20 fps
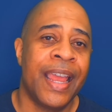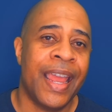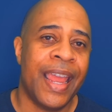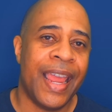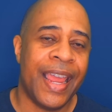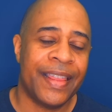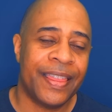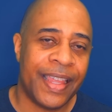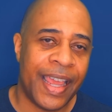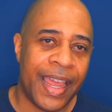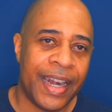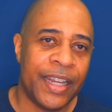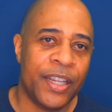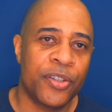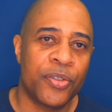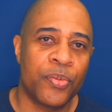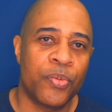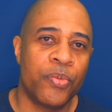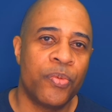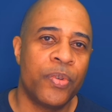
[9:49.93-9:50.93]
And that
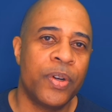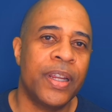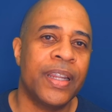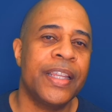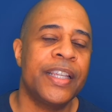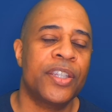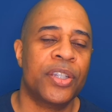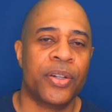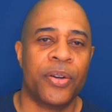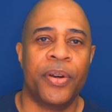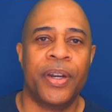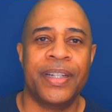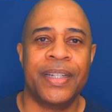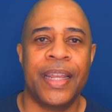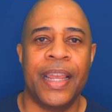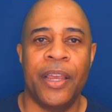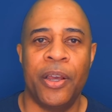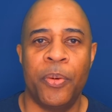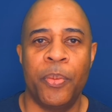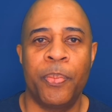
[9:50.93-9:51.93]
has really started to
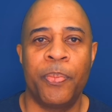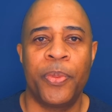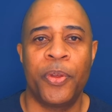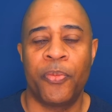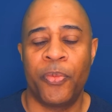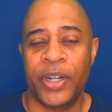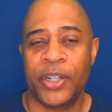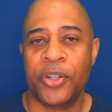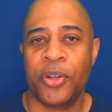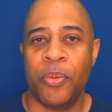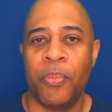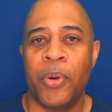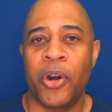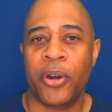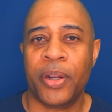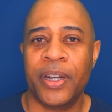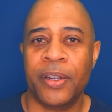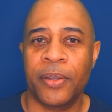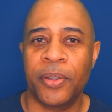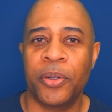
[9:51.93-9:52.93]
help the rental
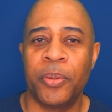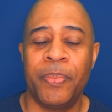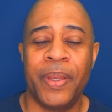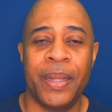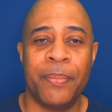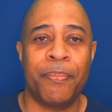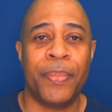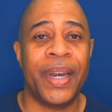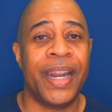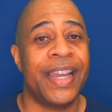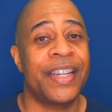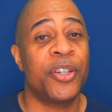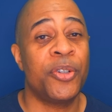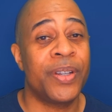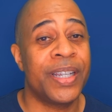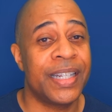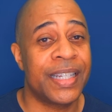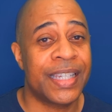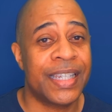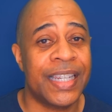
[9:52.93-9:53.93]
market a little bit. But as you
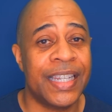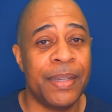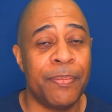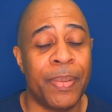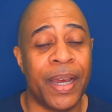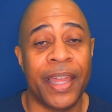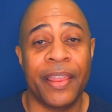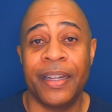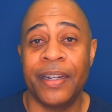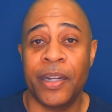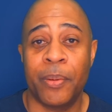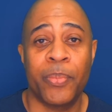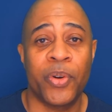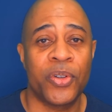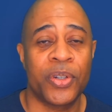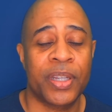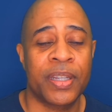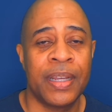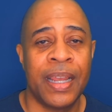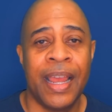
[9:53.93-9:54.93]
can see by the
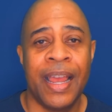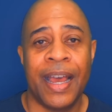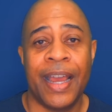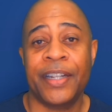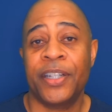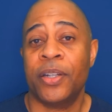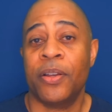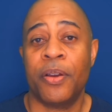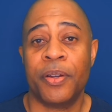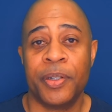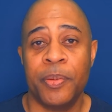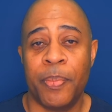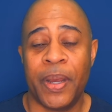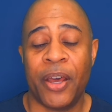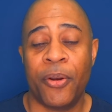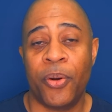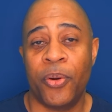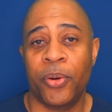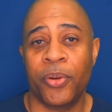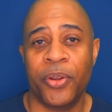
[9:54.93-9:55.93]
numbers I talked
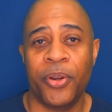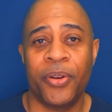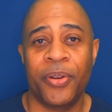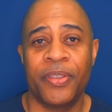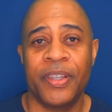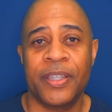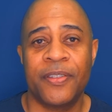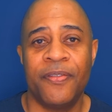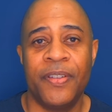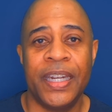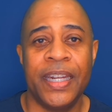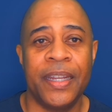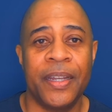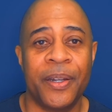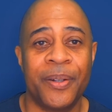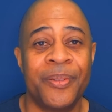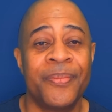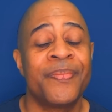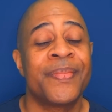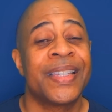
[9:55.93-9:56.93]
about earlier in this
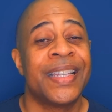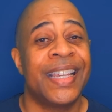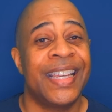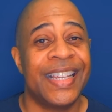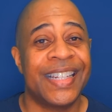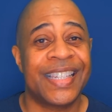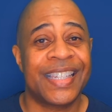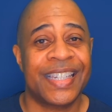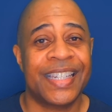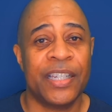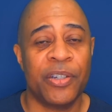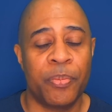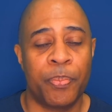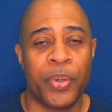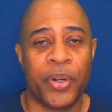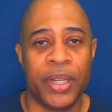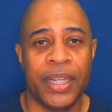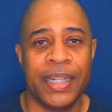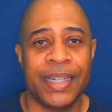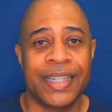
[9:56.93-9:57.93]
video, it's still
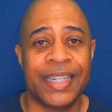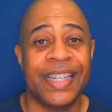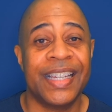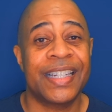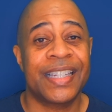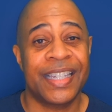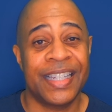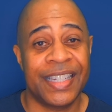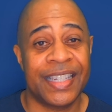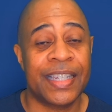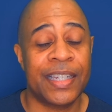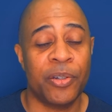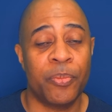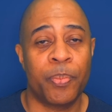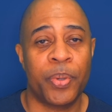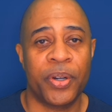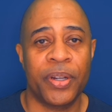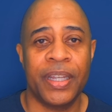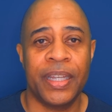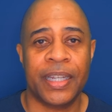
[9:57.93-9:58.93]
pretty intense and still
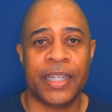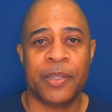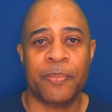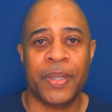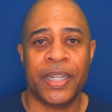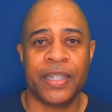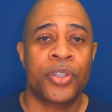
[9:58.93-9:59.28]
pretty expensive.